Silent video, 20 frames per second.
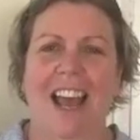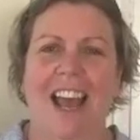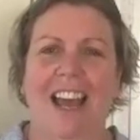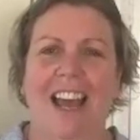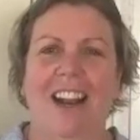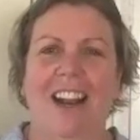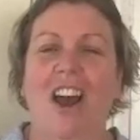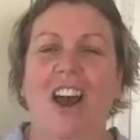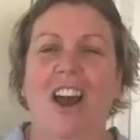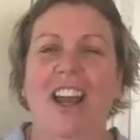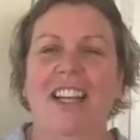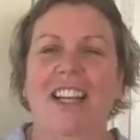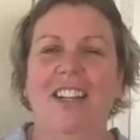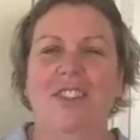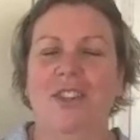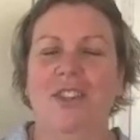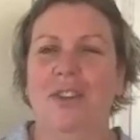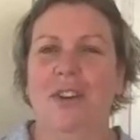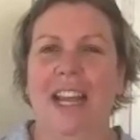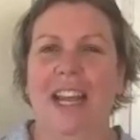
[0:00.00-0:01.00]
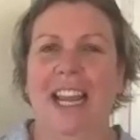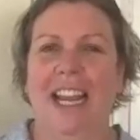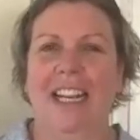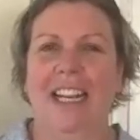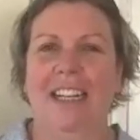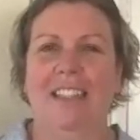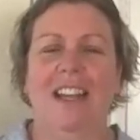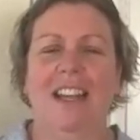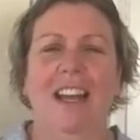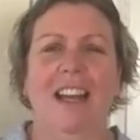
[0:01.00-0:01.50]
And I
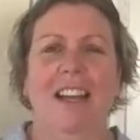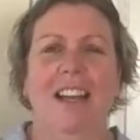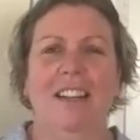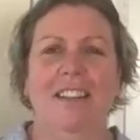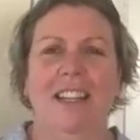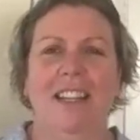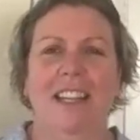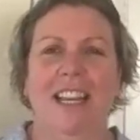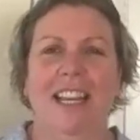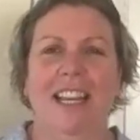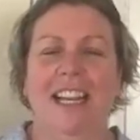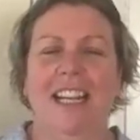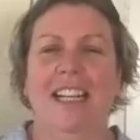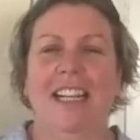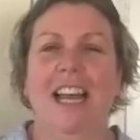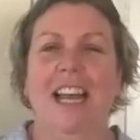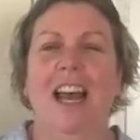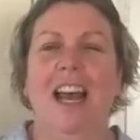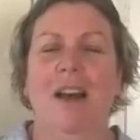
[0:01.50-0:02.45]
joined the